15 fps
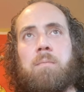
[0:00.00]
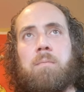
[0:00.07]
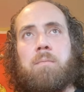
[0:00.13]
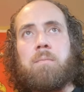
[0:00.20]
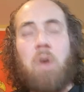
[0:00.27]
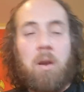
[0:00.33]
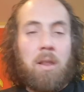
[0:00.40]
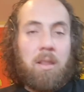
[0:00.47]

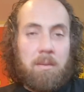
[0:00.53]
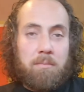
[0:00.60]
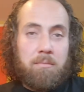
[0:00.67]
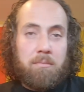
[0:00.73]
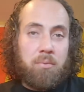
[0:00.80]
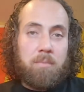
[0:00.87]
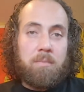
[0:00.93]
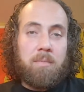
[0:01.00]
Probably,
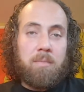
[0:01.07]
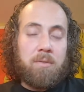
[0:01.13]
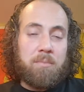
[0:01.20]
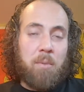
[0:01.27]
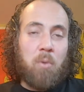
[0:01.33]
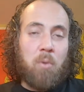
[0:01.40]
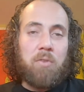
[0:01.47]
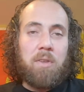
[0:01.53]

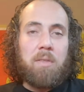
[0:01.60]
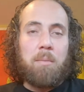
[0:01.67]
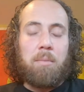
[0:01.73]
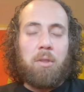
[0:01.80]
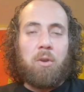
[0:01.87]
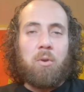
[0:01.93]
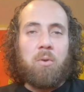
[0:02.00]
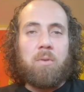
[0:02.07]
it's mostly the
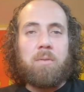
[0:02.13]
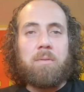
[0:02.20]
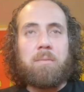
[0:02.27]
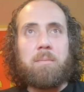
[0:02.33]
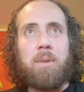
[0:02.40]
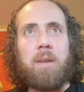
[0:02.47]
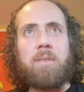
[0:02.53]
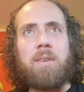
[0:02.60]
blue,
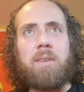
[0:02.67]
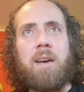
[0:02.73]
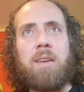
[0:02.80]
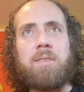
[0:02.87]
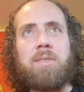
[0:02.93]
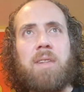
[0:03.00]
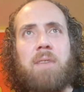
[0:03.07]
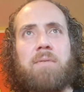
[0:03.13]
but
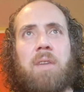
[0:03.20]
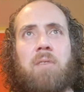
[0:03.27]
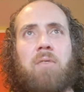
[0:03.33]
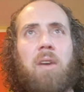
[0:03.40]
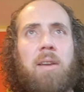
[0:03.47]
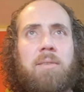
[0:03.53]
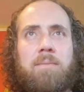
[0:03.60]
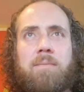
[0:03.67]
it's left
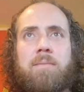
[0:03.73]
and right.